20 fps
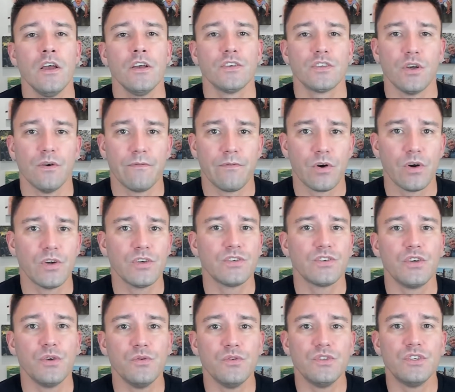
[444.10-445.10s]
So
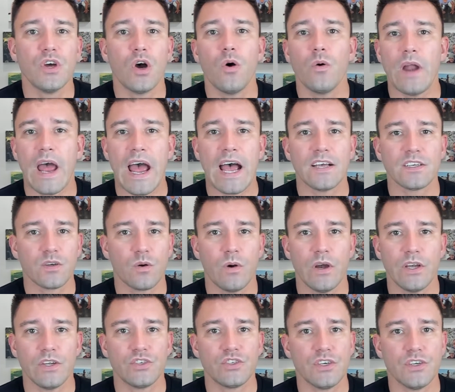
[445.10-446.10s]
first, you don't ask
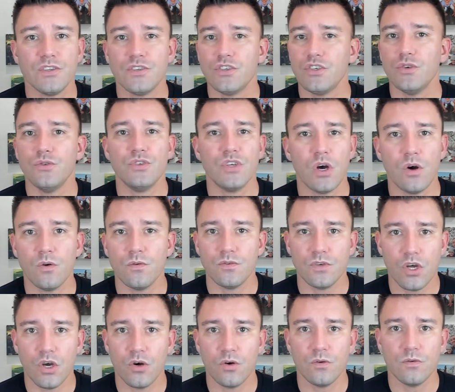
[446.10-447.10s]
questions you don't
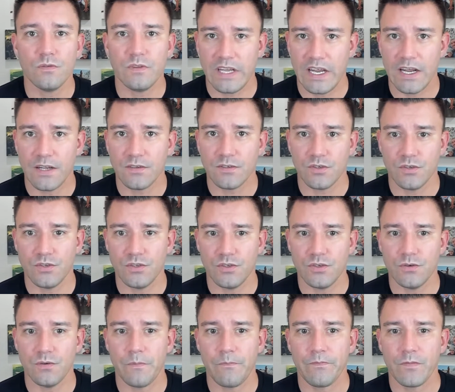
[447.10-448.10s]
know the answer
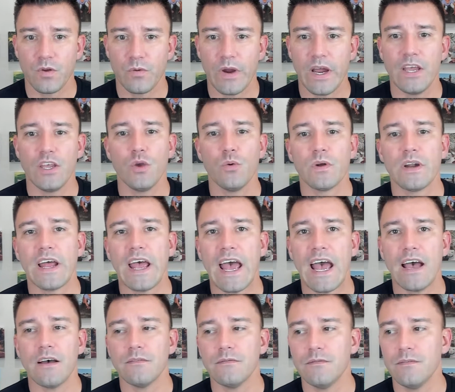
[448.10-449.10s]
to, right? You want to
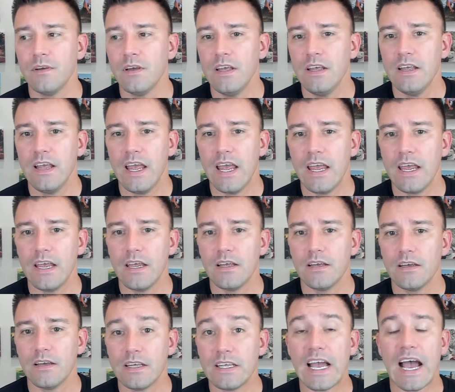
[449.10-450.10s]
have
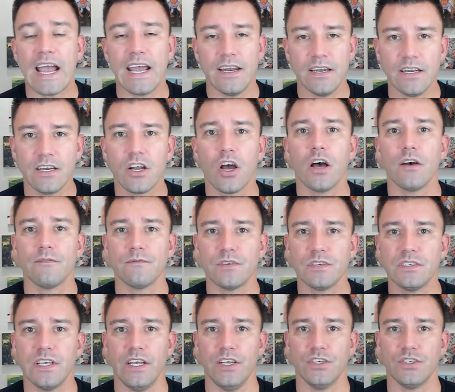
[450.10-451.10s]
a guided
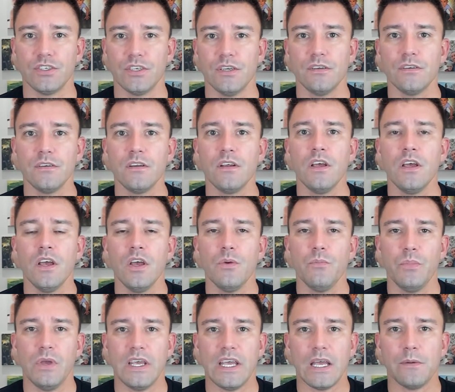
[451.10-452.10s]
conversation,
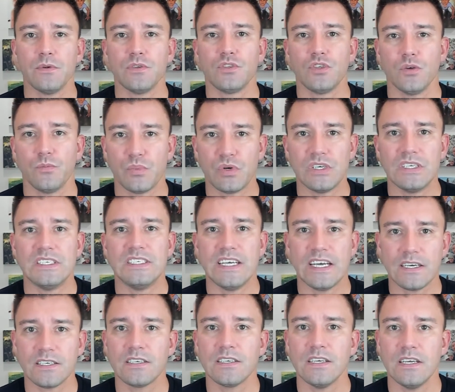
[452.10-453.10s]
being able to
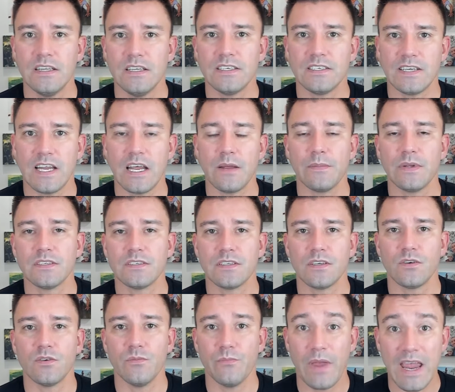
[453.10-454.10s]
predict the statements
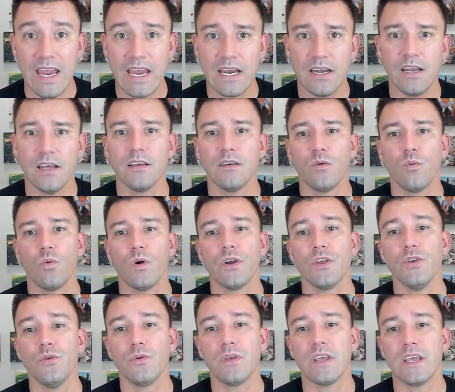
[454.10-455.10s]
that are made where
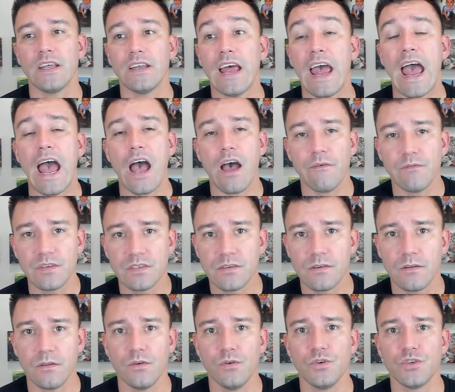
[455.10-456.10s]
you can have a
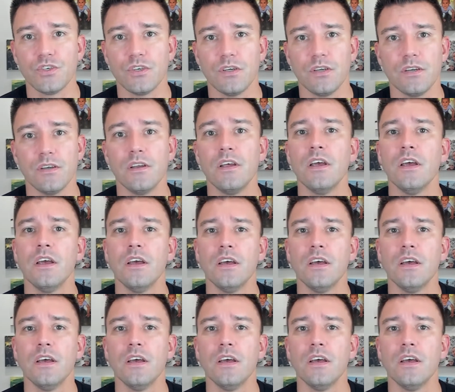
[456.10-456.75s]
solution